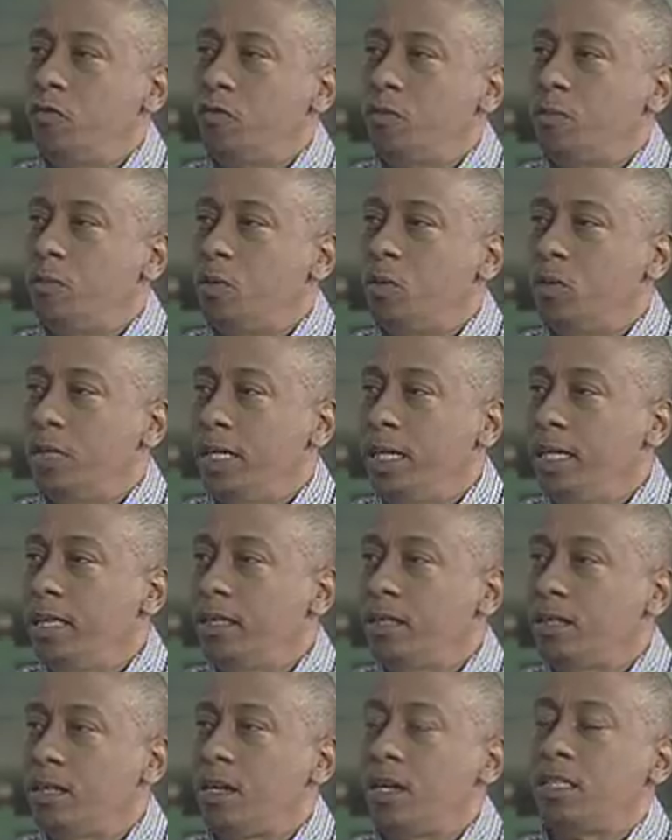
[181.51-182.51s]
a mole.
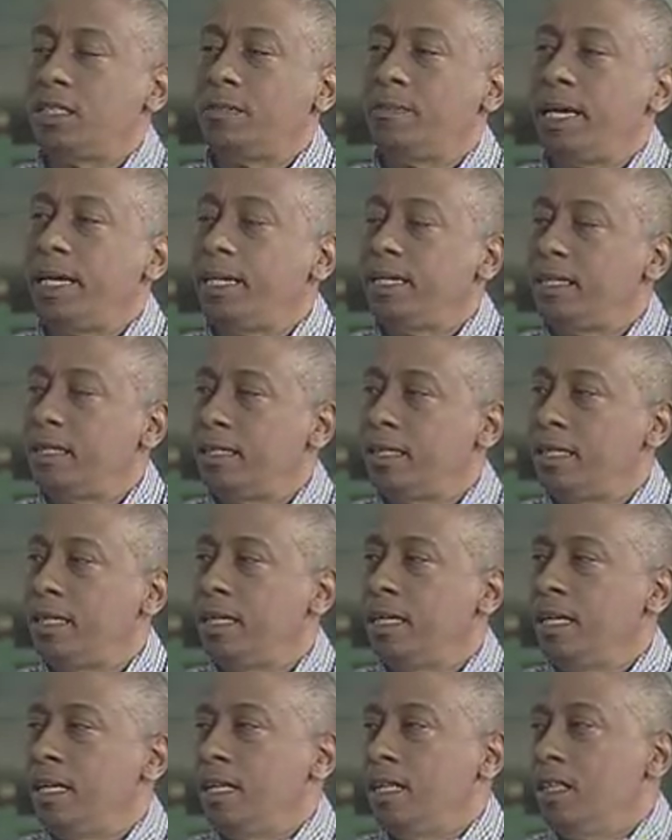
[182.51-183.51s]
Either cosmetically,
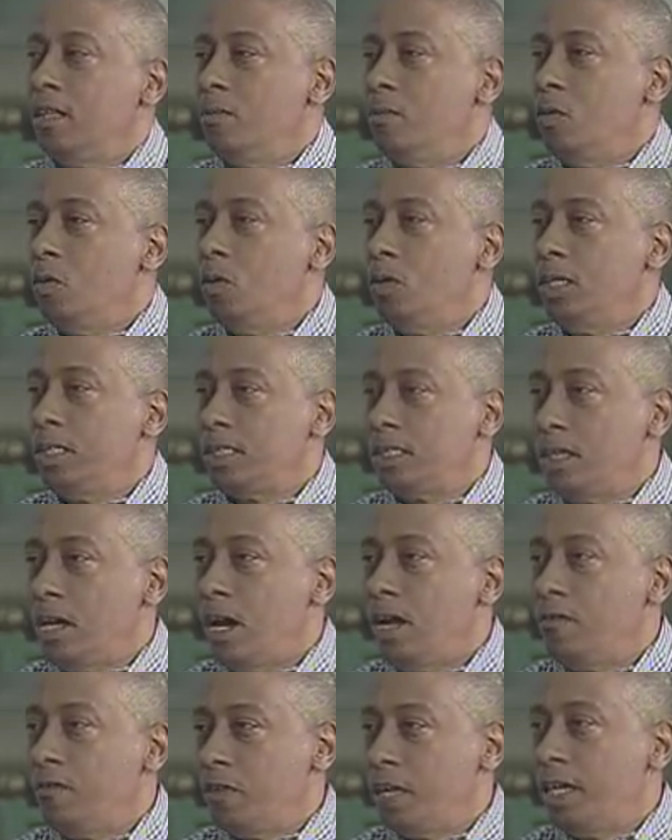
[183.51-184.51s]
the mole is
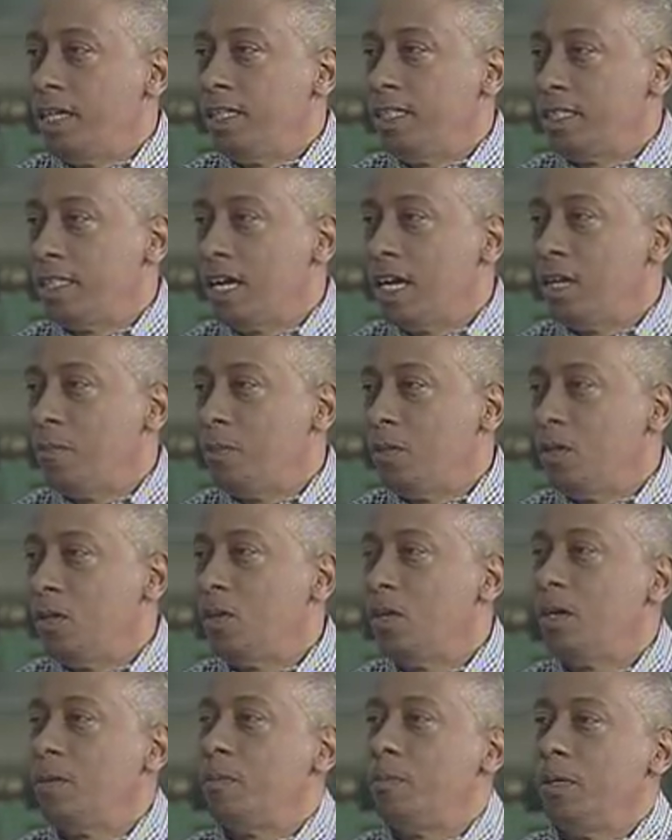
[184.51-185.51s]
not very desirable,
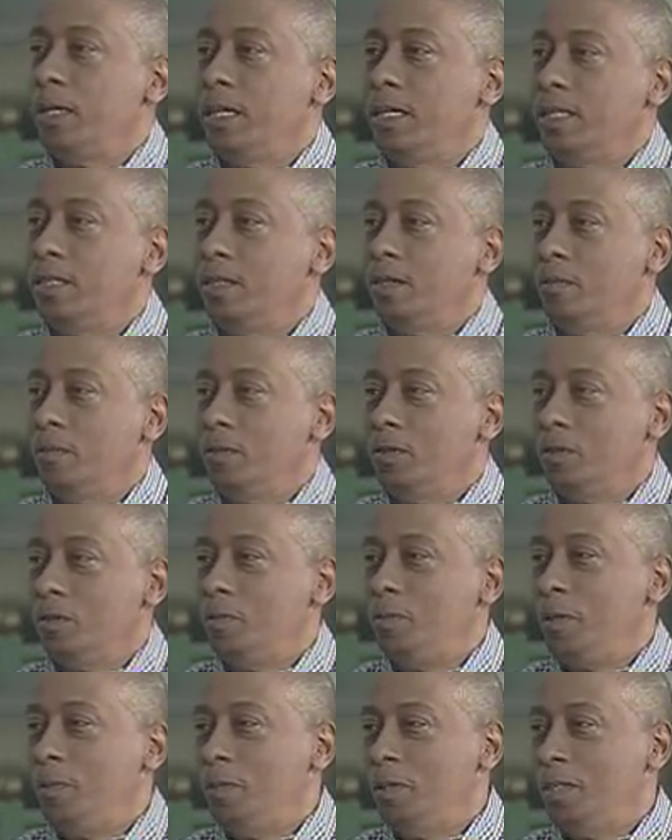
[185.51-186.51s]
or
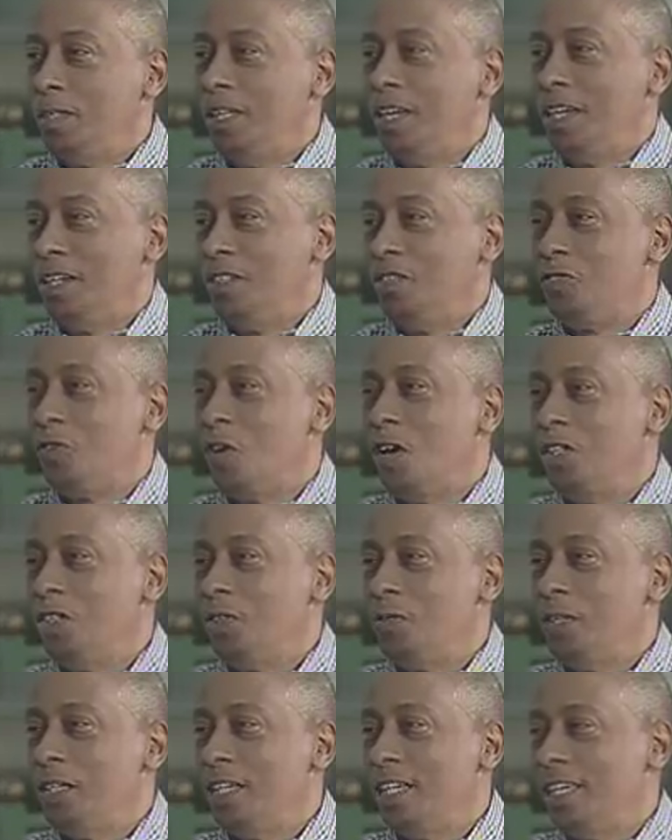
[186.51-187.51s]
people are drawn
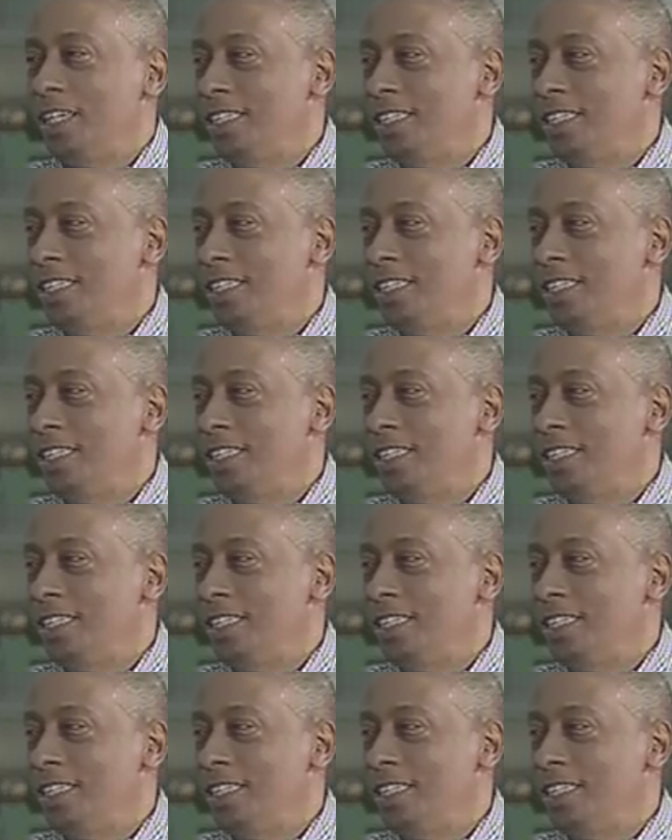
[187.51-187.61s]
to it, like